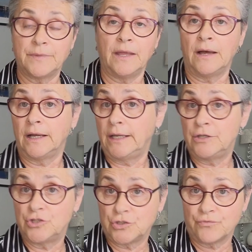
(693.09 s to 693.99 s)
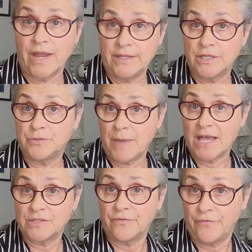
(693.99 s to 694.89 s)
and just read this
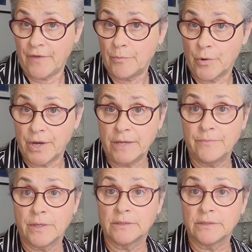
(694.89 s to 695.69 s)
past February,